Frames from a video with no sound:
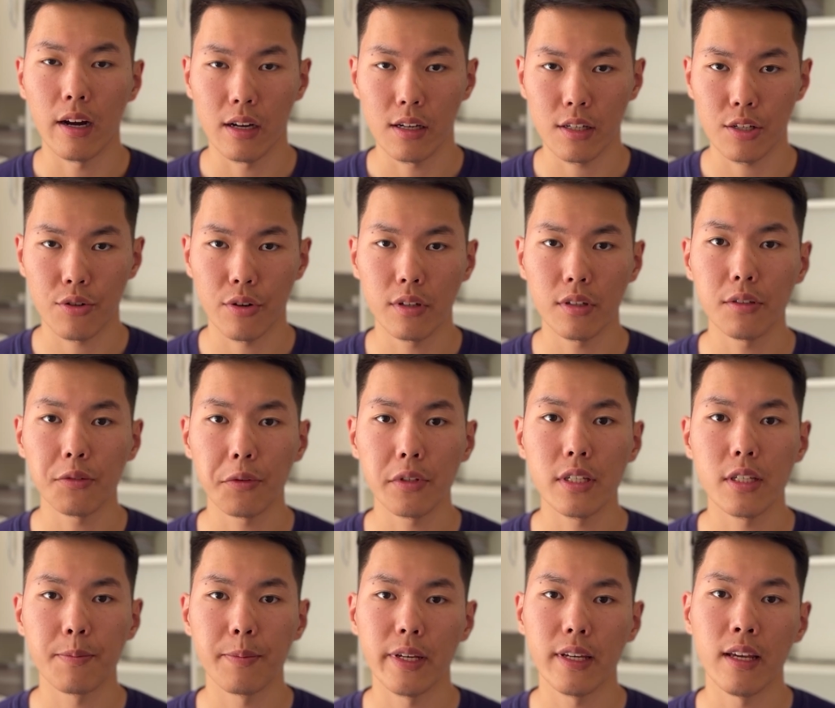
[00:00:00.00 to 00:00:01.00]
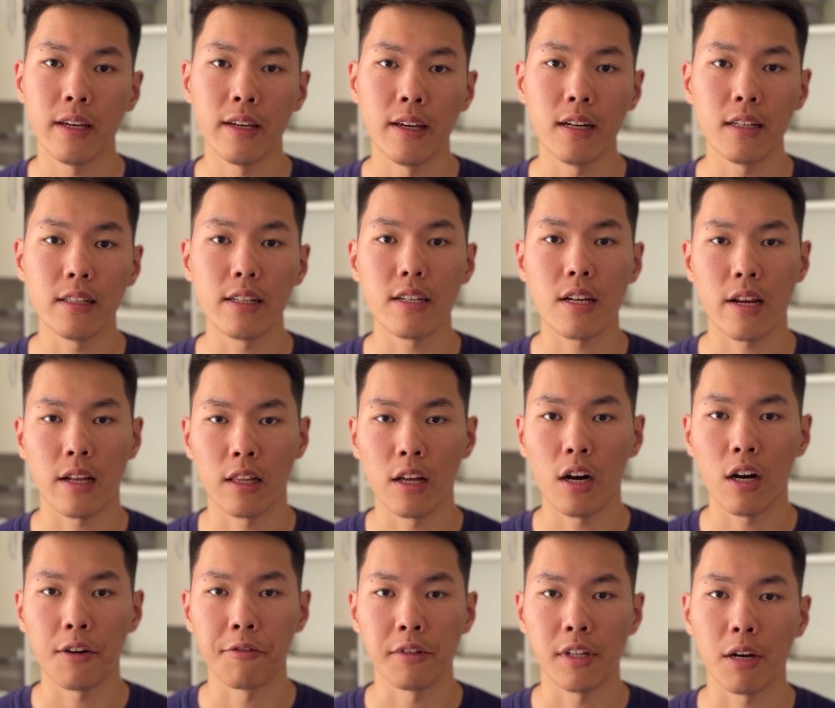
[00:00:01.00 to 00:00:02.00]
I struggled with speaking English a
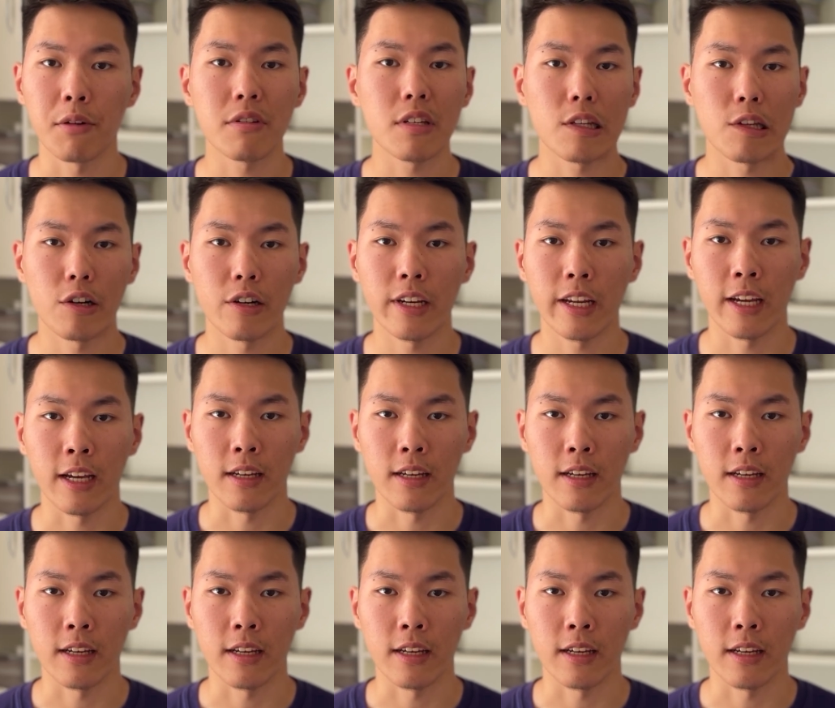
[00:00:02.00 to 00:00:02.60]
lot when I was learning